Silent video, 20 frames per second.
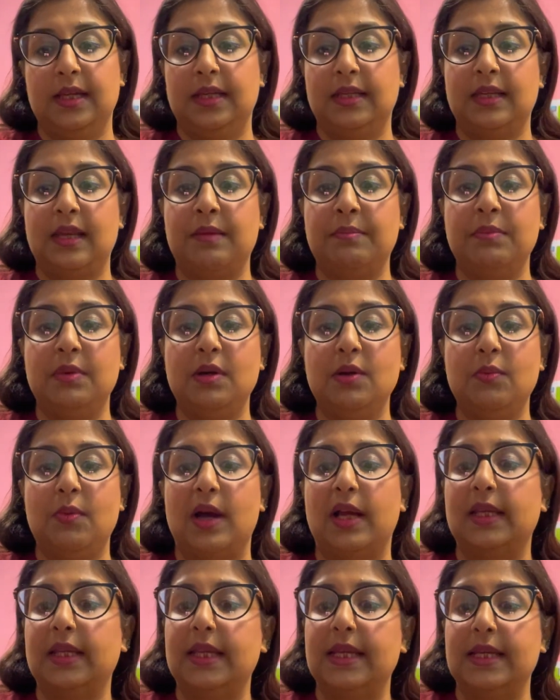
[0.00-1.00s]
Number
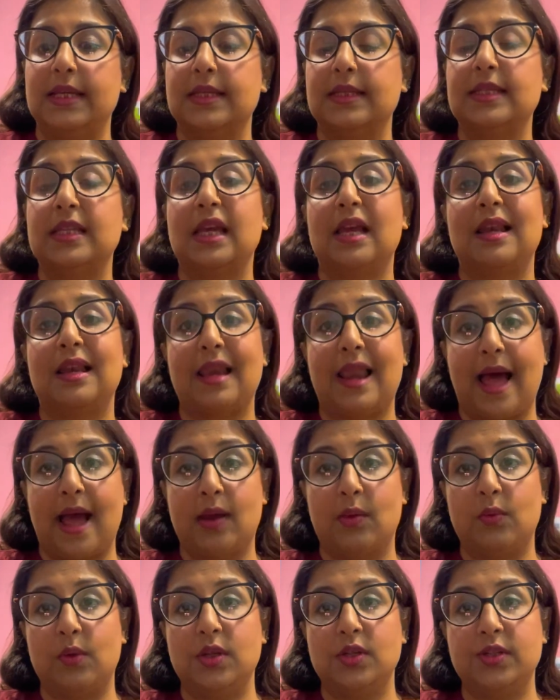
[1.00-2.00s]
one is
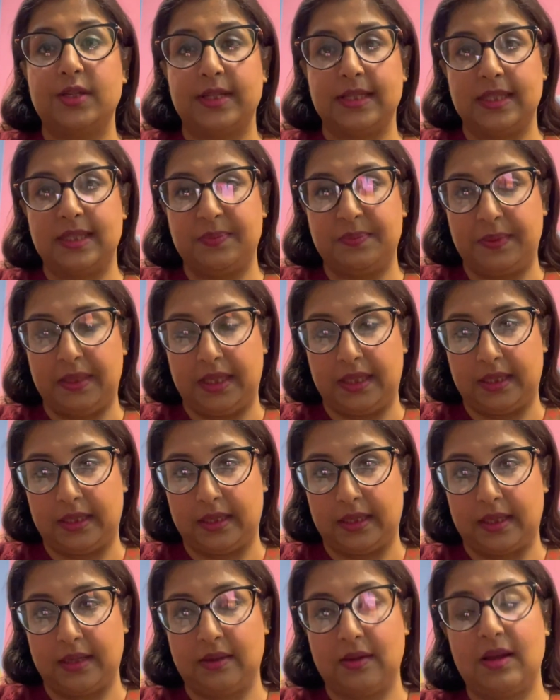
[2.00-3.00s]
language and speaking.
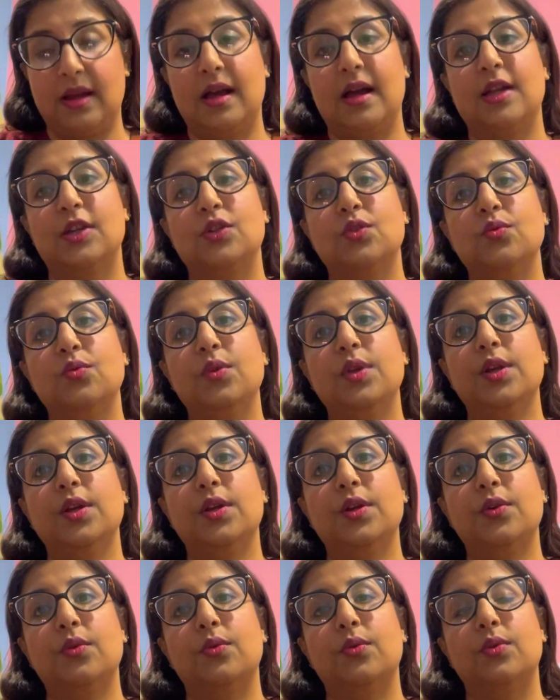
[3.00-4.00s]
A
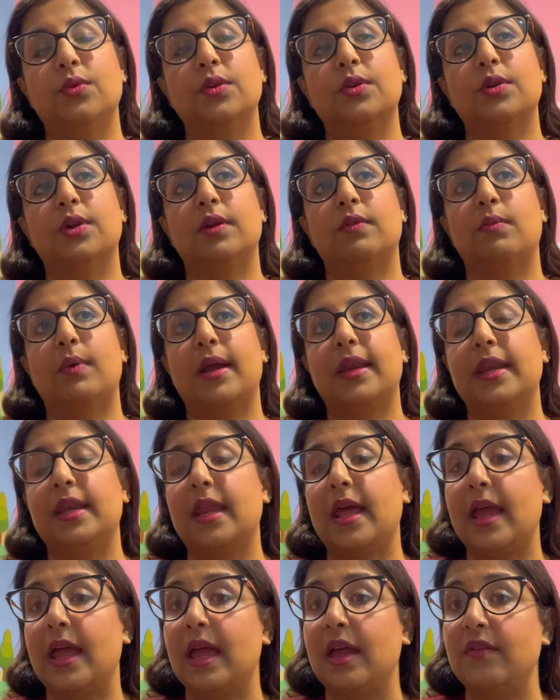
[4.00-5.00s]
2-year-old or a
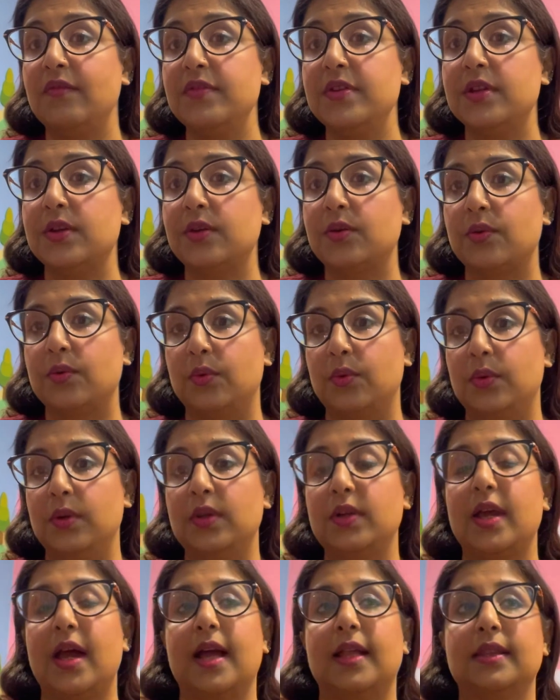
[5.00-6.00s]

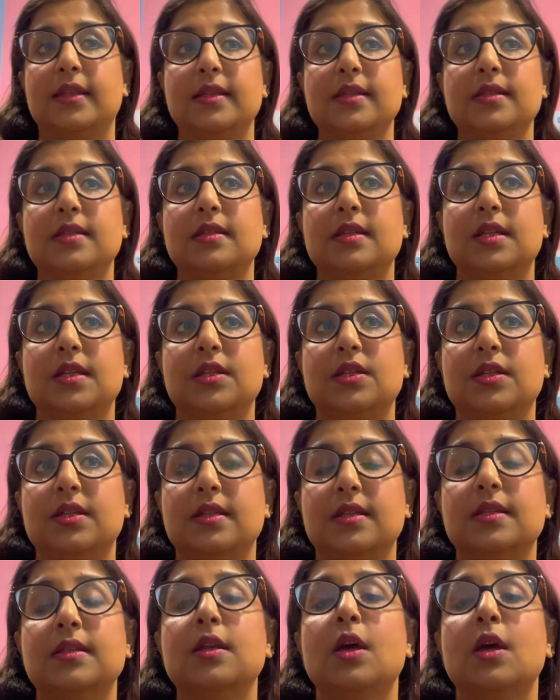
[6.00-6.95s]
1.5-year-old at this stage is